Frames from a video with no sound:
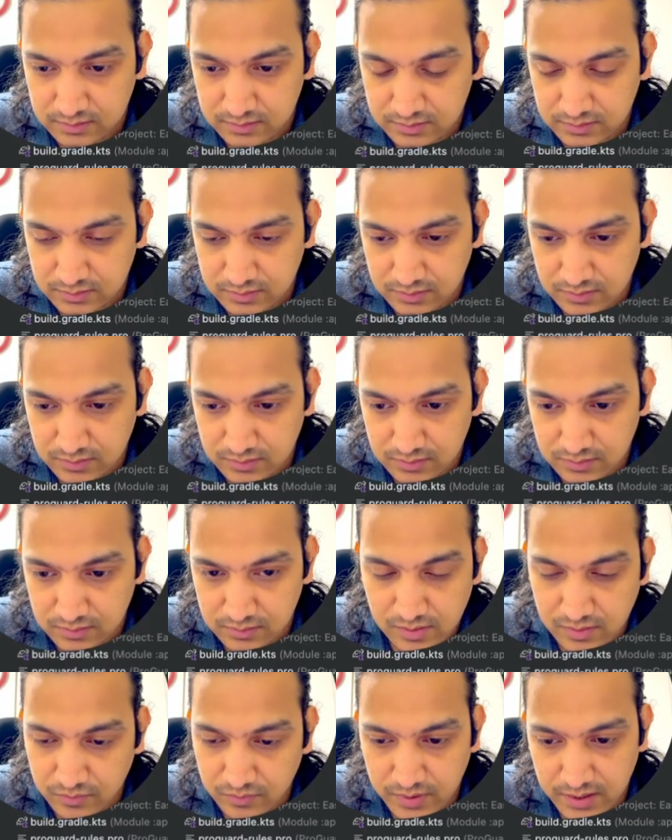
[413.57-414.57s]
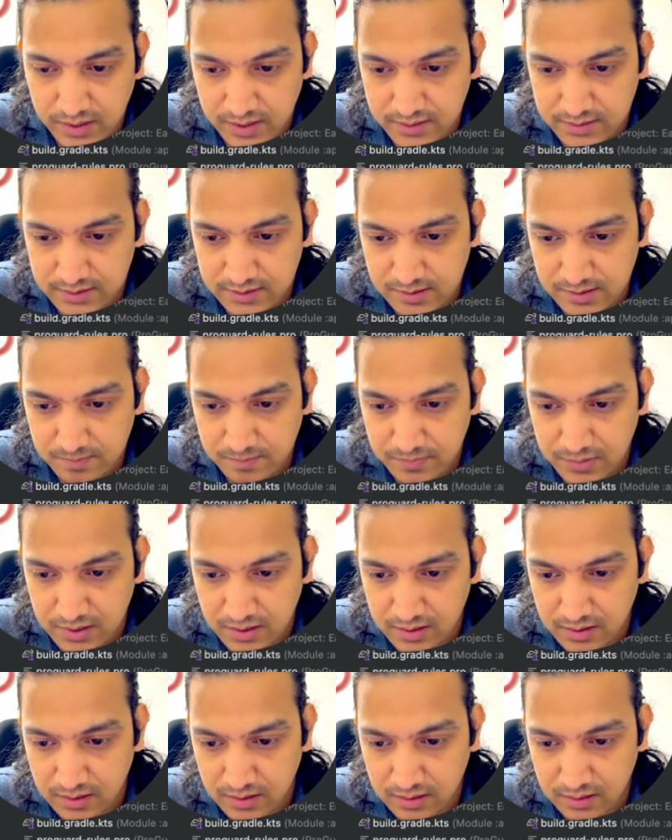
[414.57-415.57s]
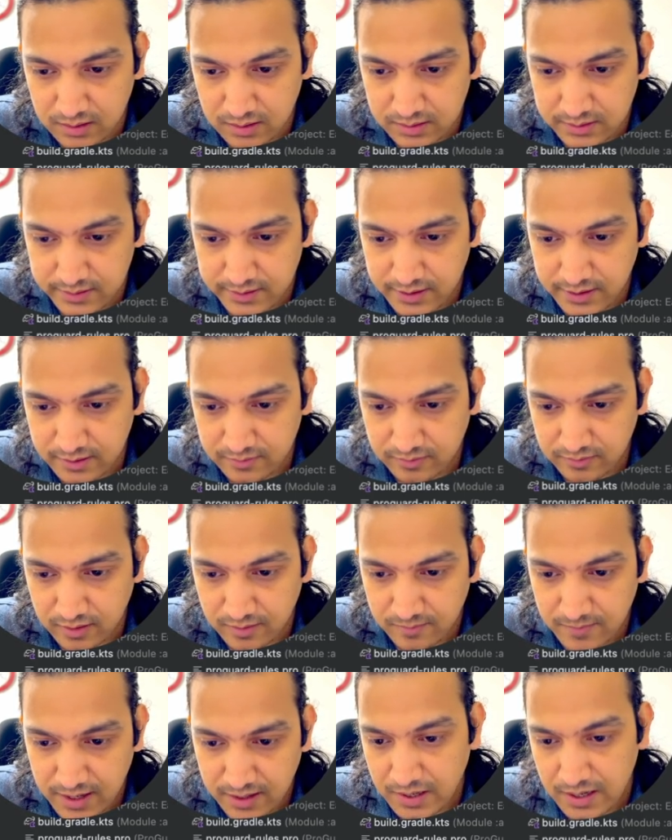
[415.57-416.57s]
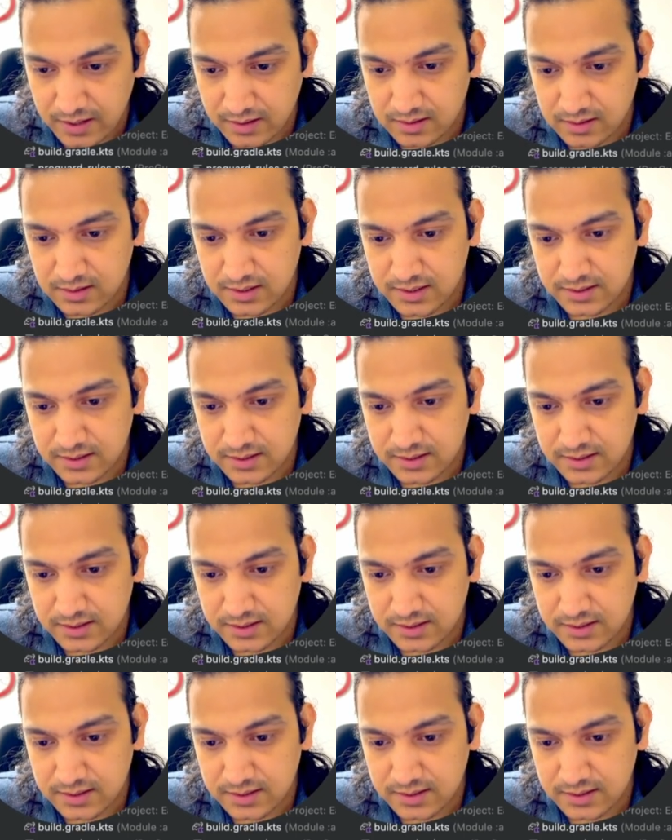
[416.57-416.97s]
So we need simple date format pattern,